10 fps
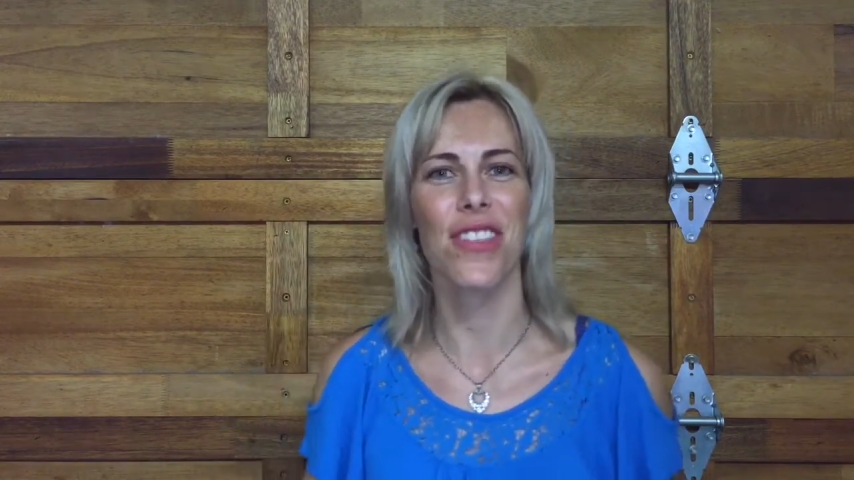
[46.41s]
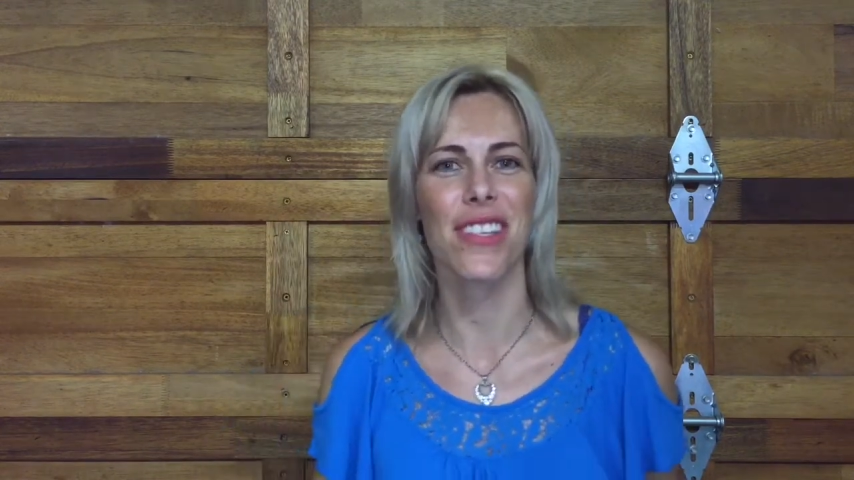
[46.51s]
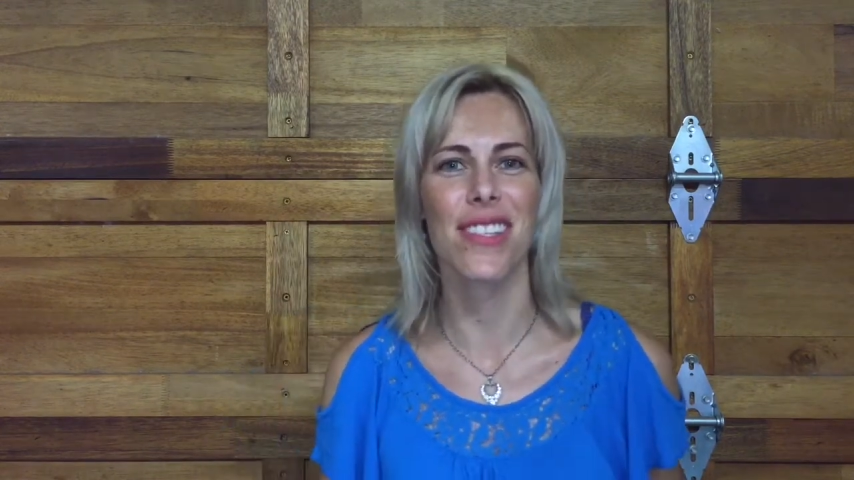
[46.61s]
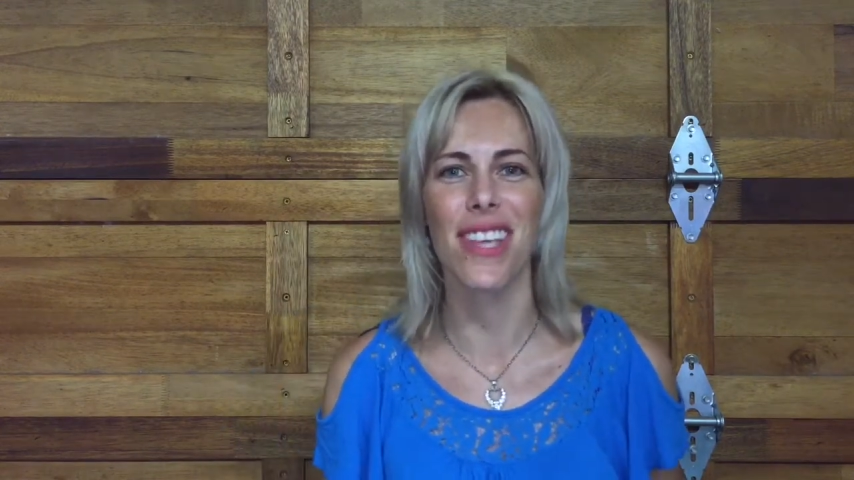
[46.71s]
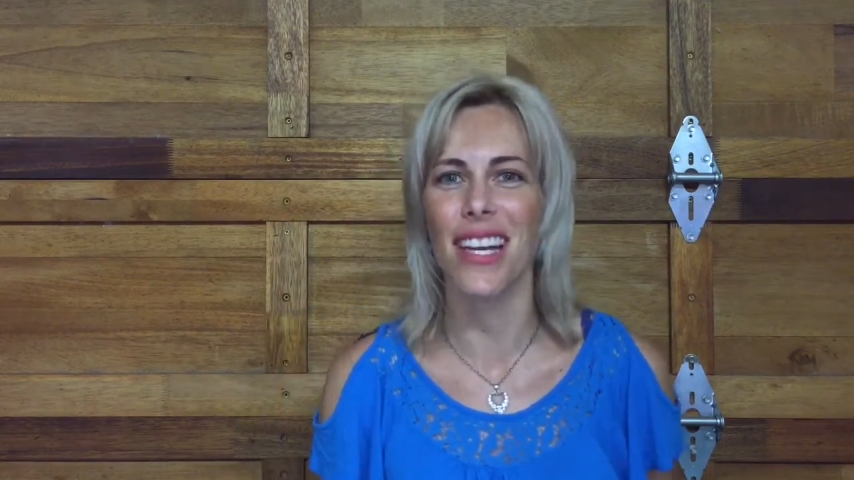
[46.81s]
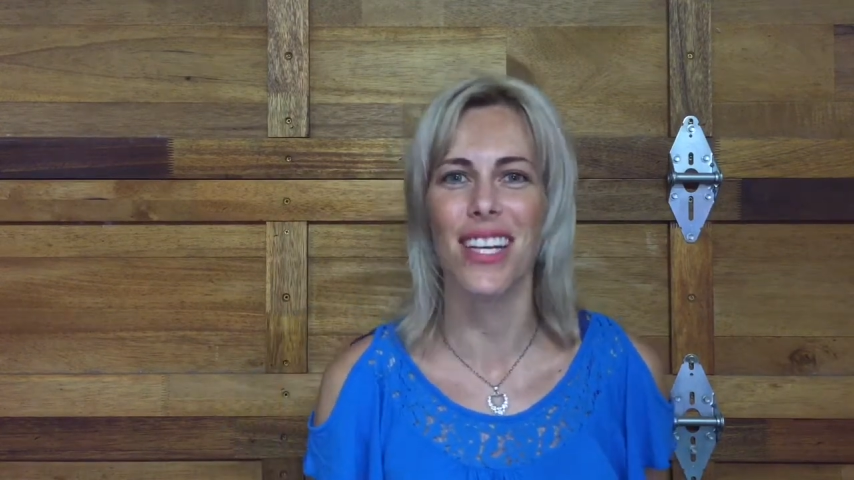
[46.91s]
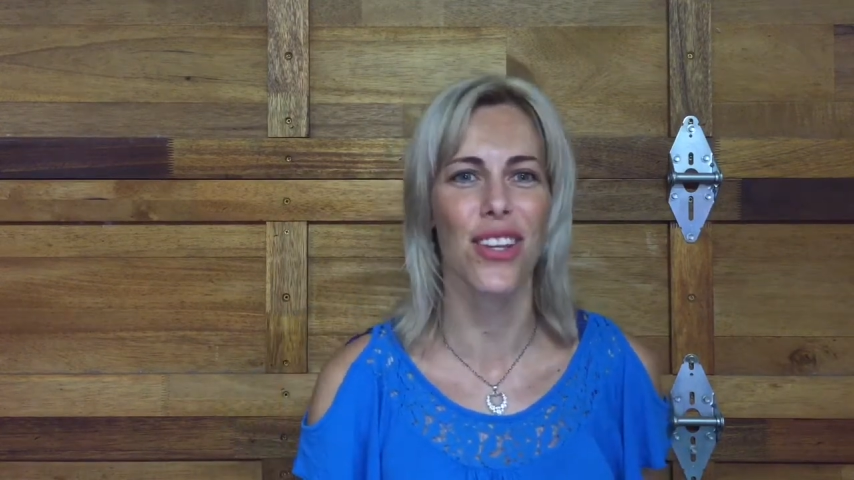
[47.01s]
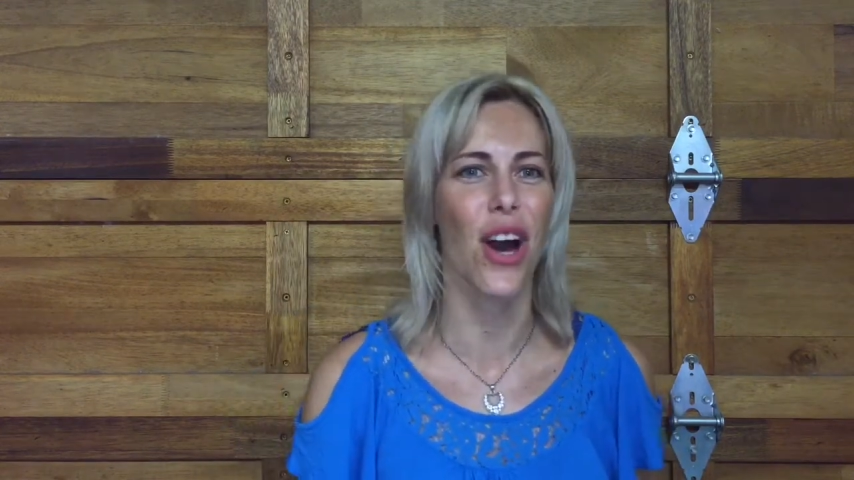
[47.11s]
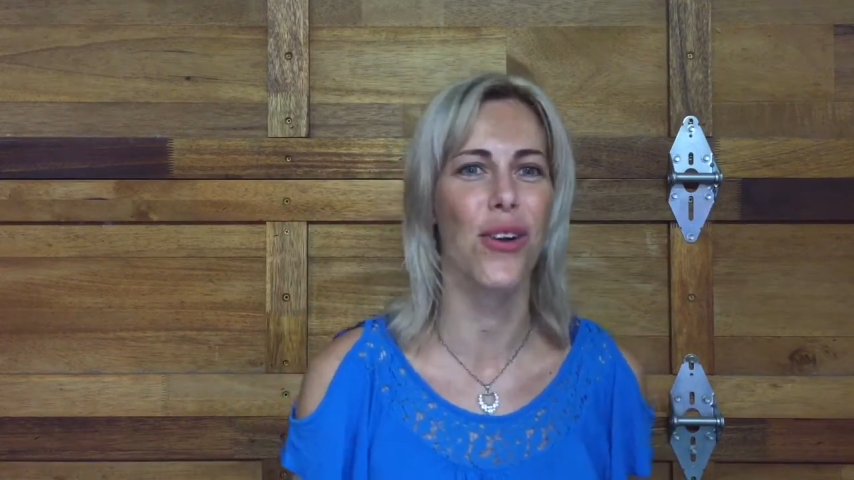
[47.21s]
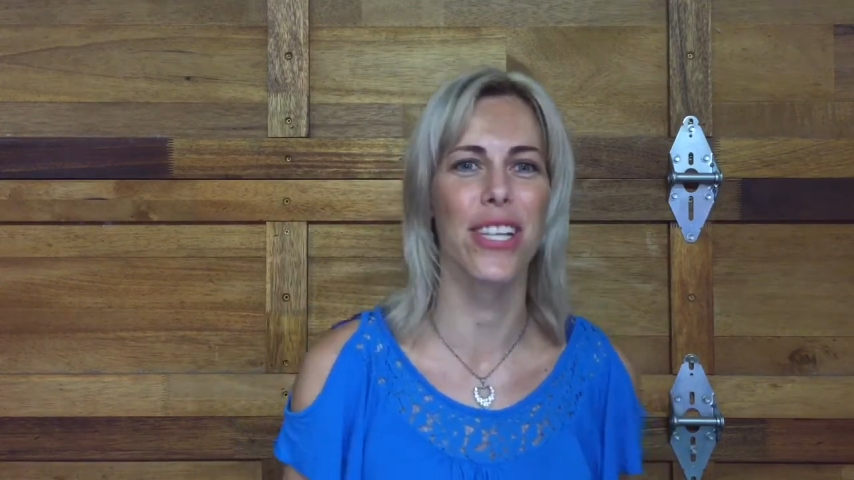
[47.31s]
the Son, and
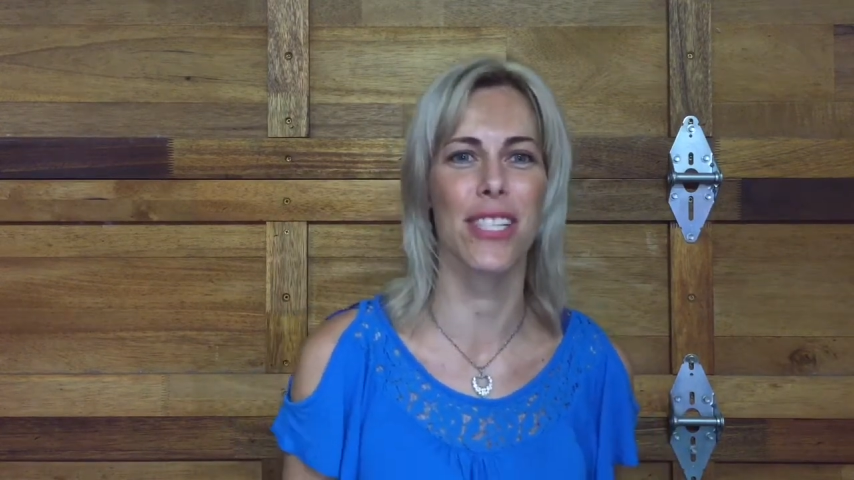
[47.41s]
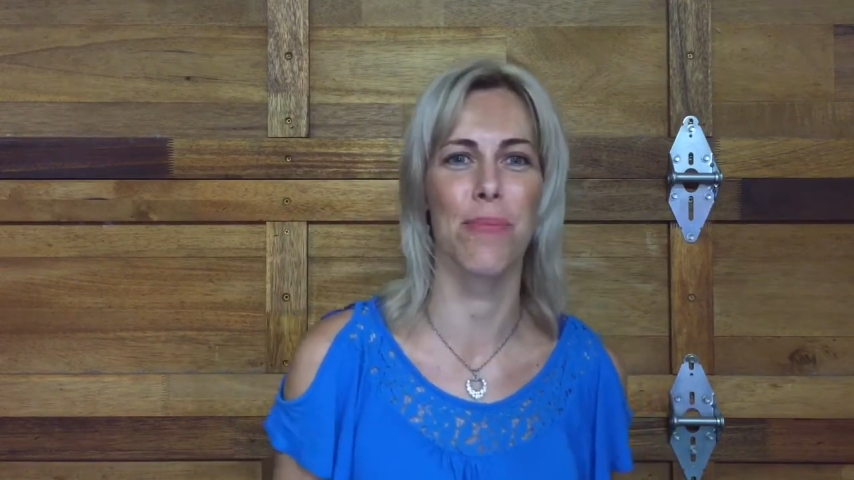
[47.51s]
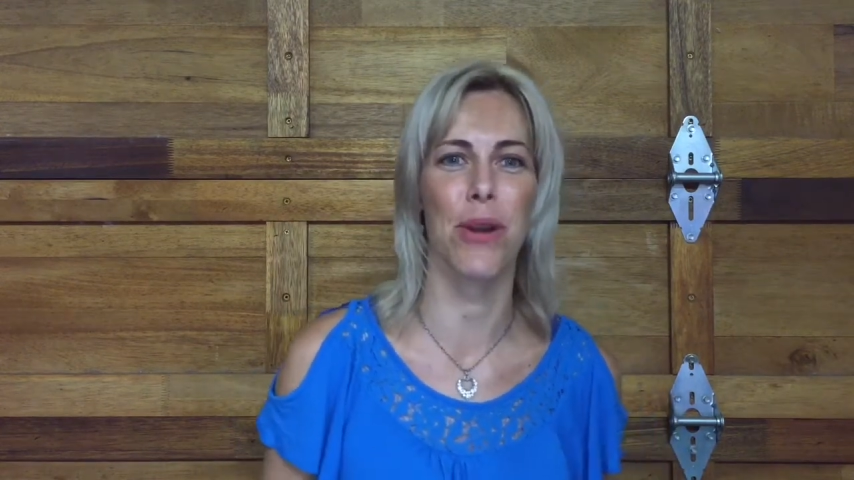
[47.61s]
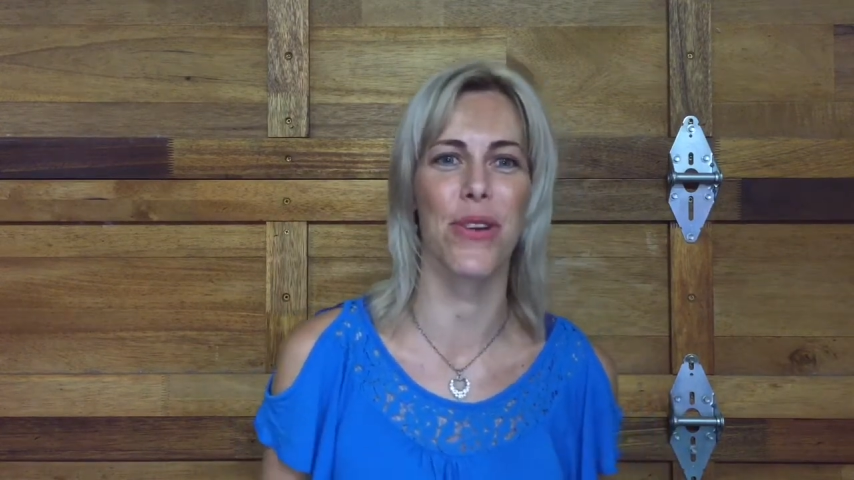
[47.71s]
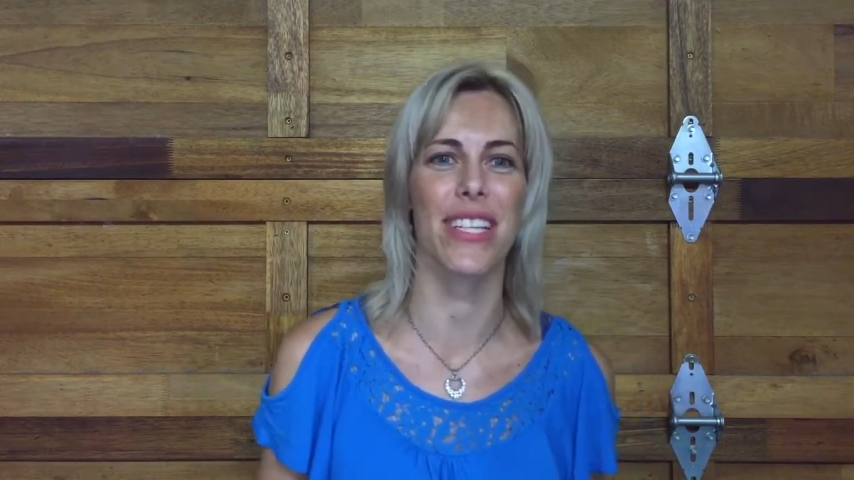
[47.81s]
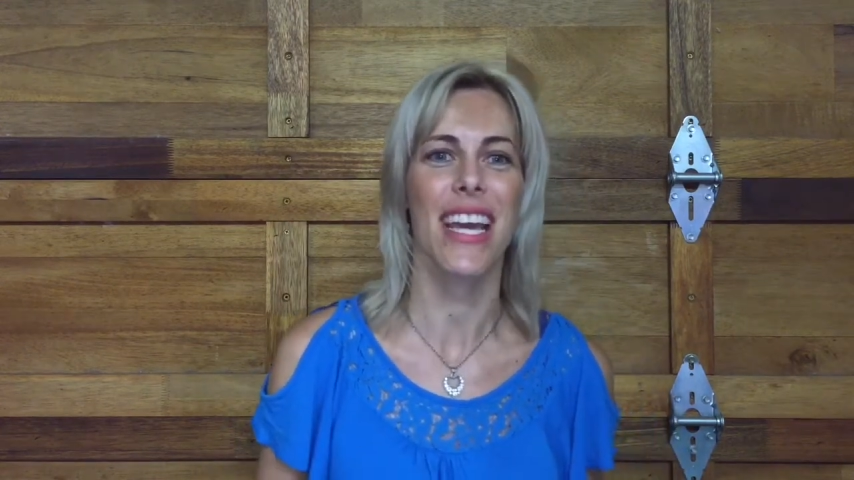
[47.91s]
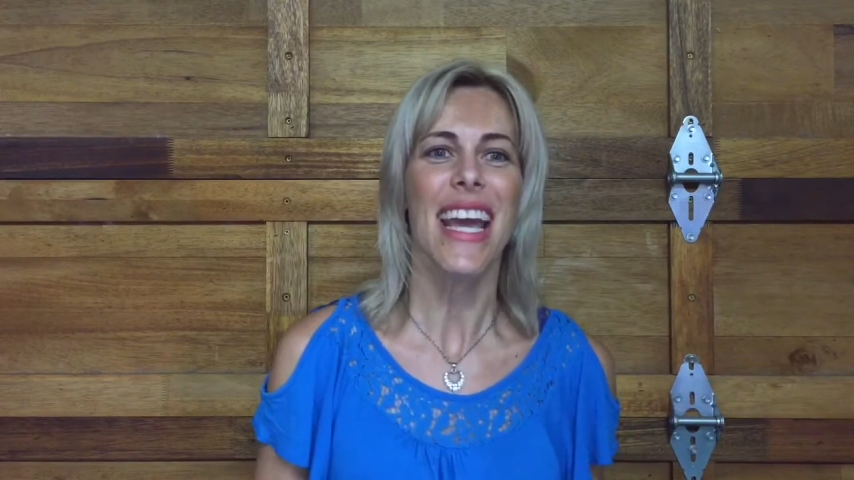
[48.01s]
the Holy Spirit.